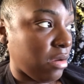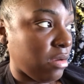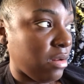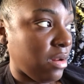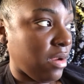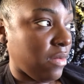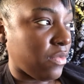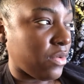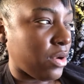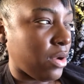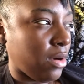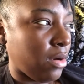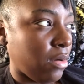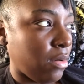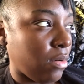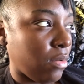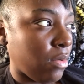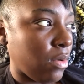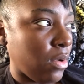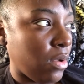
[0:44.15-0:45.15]
You never
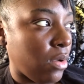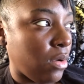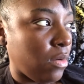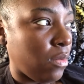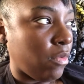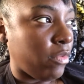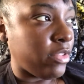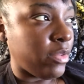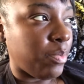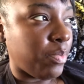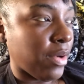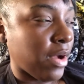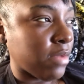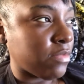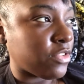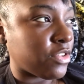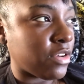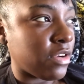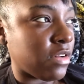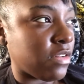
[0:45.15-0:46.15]
know when the
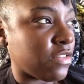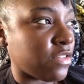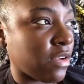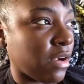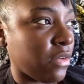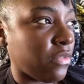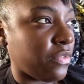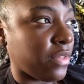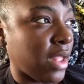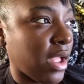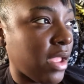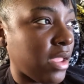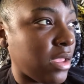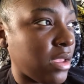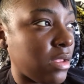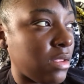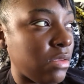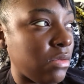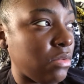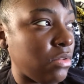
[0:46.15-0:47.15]
bombs are going to start
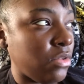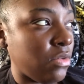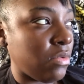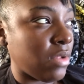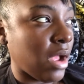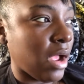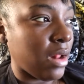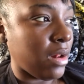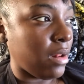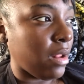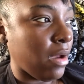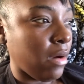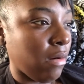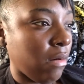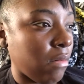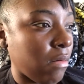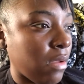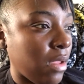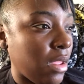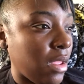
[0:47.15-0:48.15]
flying. You do not
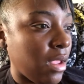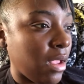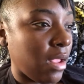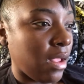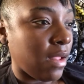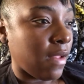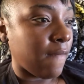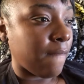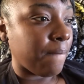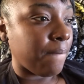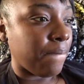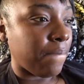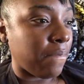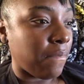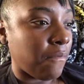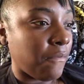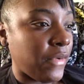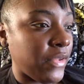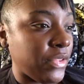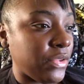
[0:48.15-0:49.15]
know. And
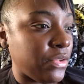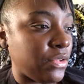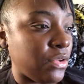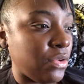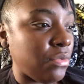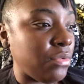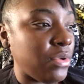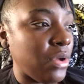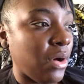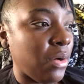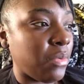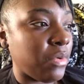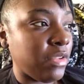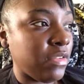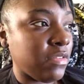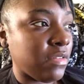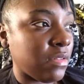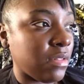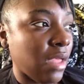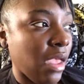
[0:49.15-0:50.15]
what you do know
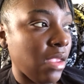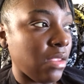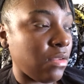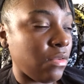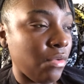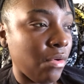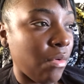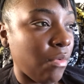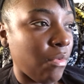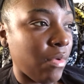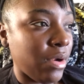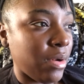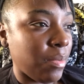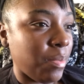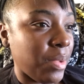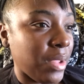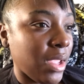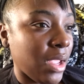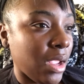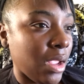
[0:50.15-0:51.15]
is that you don't want to
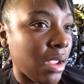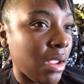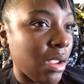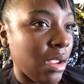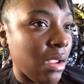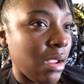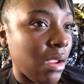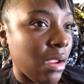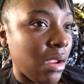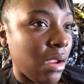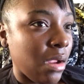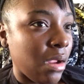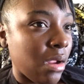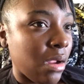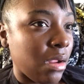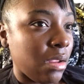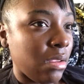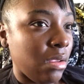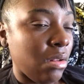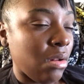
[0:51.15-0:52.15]
be
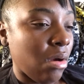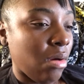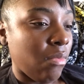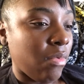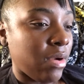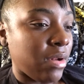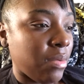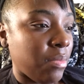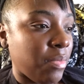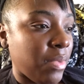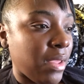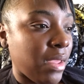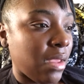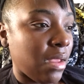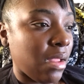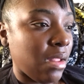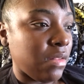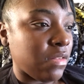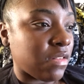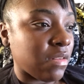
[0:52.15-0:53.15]
you don't want to be
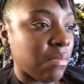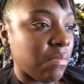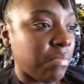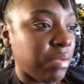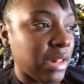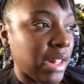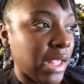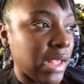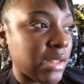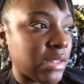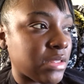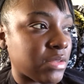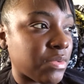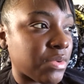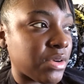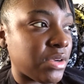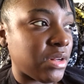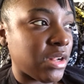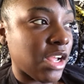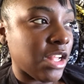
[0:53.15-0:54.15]
in some place
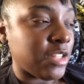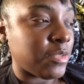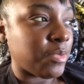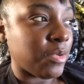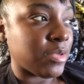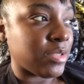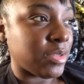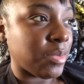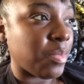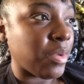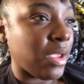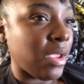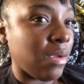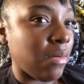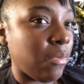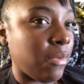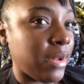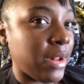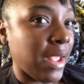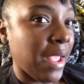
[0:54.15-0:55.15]
where you're not supposed to
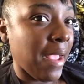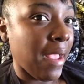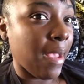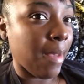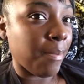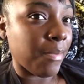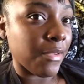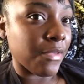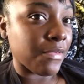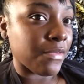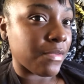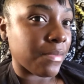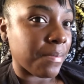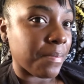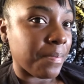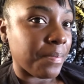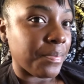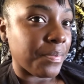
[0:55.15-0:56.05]
be when it happens.